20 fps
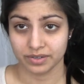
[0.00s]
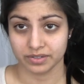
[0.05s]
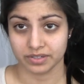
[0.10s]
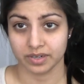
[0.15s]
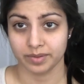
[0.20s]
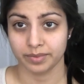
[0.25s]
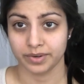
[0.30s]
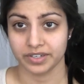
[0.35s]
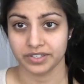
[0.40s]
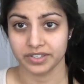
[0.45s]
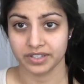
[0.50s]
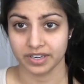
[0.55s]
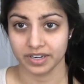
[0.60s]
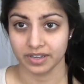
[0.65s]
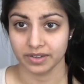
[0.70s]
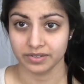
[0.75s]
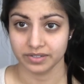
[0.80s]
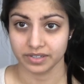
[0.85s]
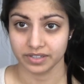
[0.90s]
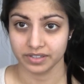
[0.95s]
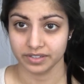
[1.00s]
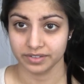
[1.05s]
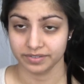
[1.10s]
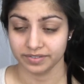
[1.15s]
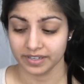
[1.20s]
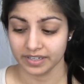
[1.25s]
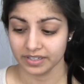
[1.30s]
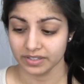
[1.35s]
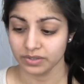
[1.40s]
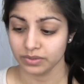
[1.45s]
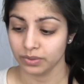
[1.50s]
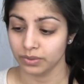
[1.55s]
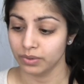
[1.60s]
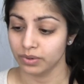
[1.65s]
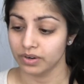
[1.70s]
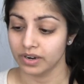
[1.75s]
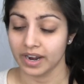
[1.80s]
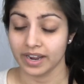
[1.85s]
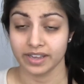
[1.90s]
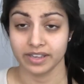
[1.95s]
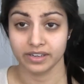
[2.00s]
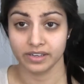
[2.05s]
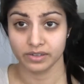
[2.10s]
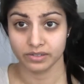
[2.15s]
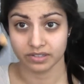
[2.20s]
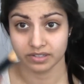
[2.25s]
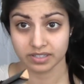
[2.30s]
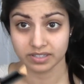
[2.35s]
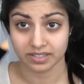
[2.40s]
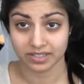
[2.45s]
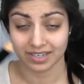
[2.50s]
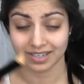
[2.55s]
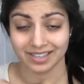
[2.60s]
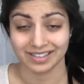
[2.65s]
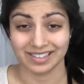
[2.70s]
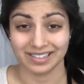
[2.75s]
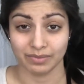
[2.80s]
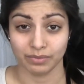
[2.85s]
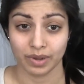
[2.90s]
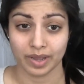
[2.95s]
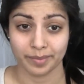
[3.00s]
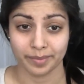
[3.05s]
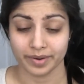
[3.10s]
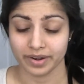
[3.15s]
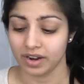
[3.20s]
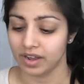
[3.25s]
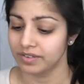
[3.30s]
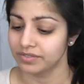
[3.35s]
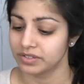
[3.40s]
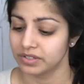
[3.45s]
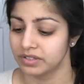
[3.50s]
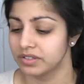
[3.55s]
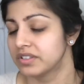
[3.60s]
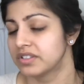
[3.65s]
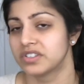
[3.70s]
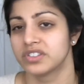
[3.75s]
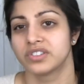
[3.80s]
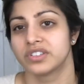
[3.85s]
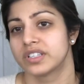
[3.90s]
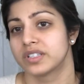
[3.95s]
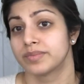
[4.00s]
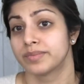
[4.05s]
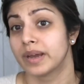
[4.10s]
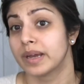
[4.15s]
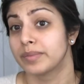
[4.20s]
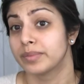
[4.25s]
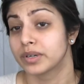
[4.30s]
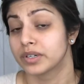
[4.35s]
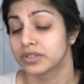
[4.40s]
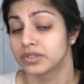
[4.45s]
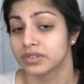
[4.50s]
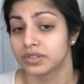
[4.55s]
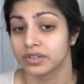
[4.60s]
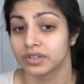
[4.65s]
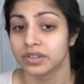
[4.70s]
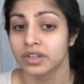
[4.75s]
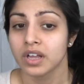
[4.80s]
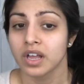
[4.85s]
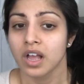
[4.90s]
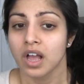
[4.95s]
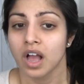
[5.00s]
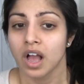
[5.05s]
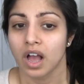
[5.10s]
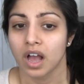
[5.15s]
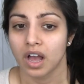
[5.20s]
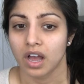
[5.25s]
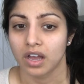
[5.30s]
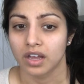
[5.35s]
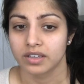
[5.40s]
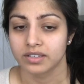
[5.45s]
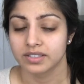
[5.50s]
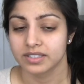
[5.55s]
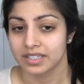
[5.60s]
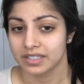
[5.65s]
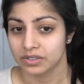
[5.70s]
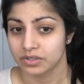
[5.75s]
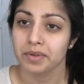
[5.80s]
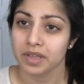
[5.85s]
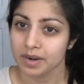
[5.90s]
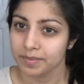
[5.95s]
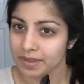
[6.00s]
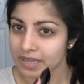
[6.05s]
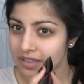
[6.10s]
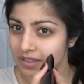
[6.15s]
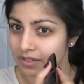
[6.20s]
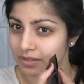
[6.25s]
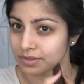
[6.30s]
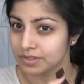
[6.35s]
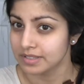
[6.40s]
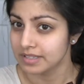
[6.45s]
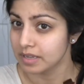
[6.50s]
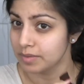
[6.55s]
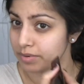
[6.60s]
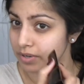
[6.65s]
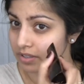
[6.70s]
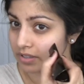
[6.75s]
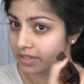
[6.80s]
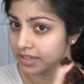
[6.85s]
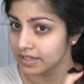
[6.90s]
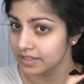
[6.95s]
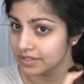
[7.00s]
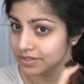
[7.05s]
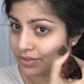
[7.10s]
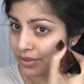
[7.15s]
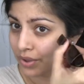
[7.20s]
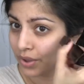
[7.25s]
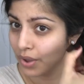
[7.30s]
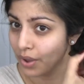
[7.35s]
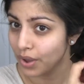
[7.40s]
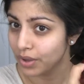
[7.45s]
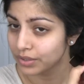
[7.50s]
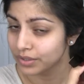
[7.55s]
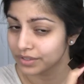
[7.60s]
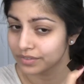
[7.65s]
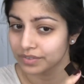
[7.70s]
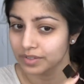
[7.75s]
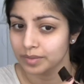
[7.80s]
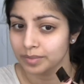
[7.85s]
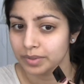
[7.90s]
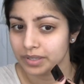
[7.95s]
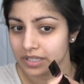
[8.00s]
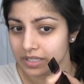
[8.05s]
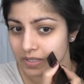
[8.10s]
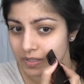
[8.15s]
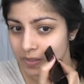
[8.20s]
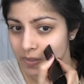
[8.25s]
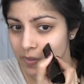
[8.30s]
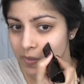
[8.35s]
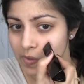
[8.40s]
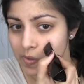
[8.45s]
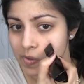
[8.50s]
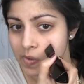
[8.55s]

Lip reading: goes on a brush and then goes on their face, or I can use the stick and then wipe it off. So this is just my personal stick. So I'm gonna make little zebra lines all over the place.